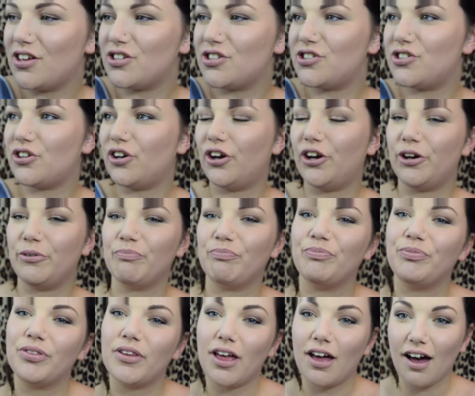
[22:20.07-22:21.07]
So
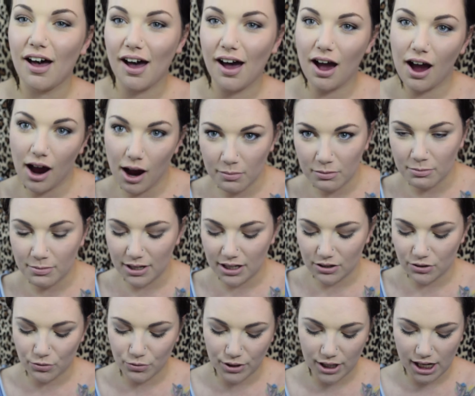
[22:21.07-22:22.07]
I'm a bit
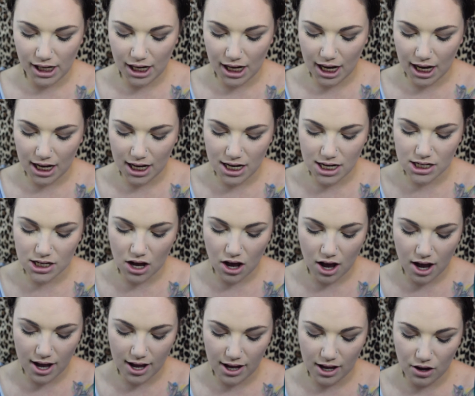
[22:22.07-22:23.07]
naughty and
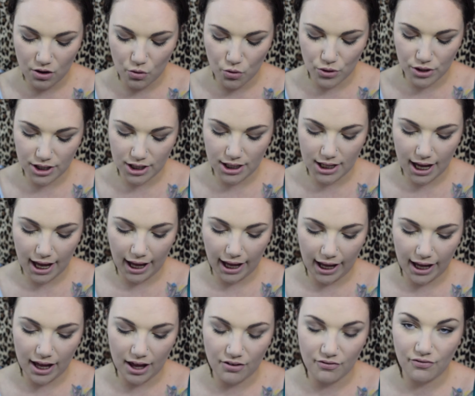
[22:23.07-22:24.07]
I ordered
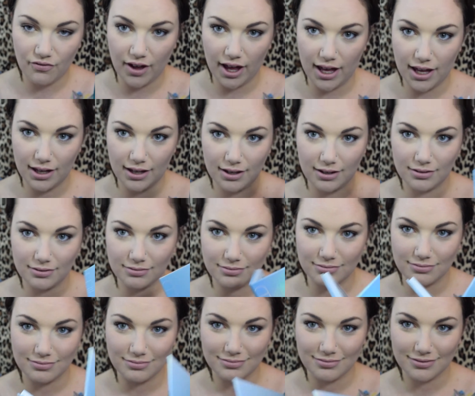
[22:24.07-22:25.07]
a fake
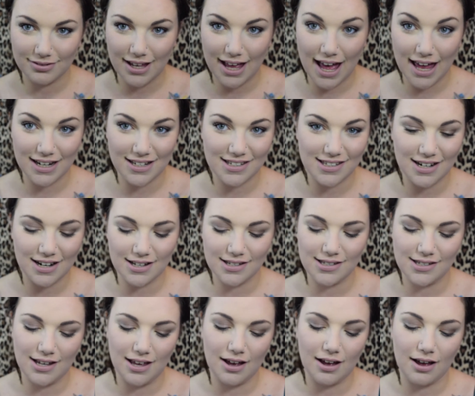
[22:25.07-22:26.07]

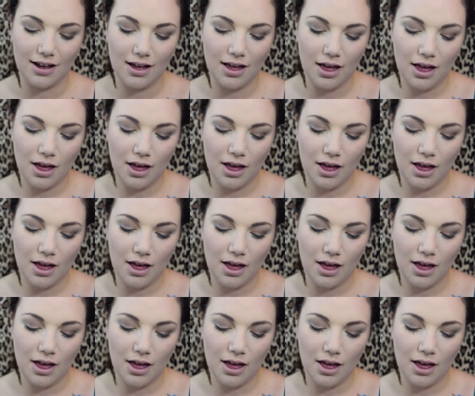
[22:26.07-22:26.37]
Anastasia